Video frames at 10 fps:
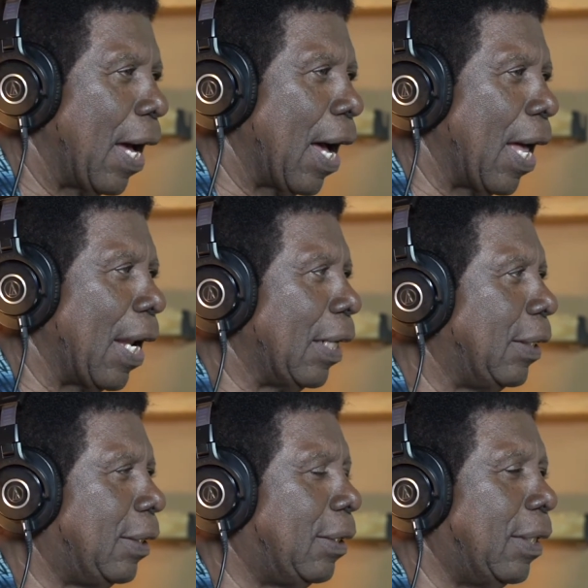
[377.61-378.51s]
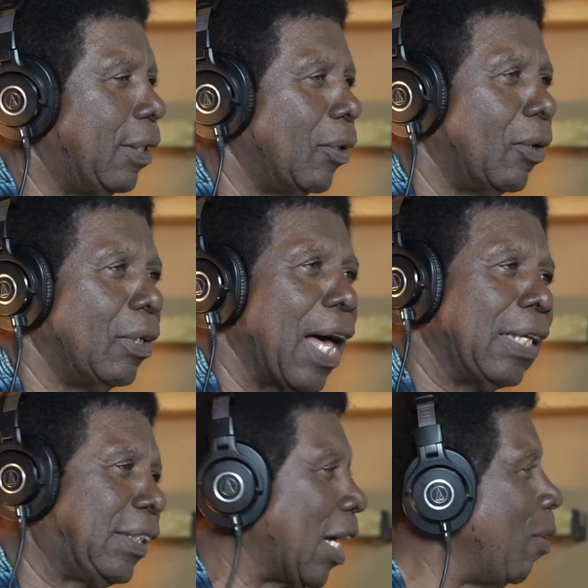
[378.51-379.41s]
And last thing
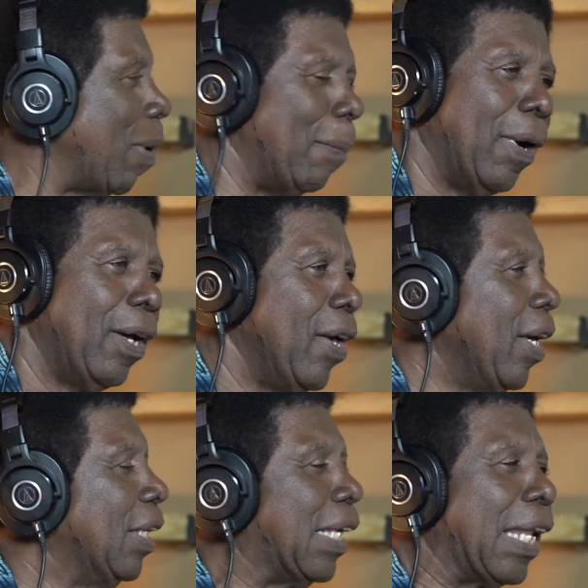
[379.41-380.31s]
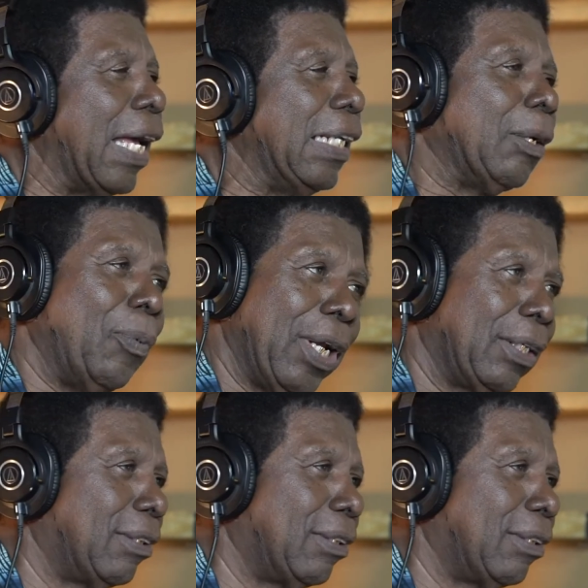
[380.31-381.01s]
I remember is that I hit him with it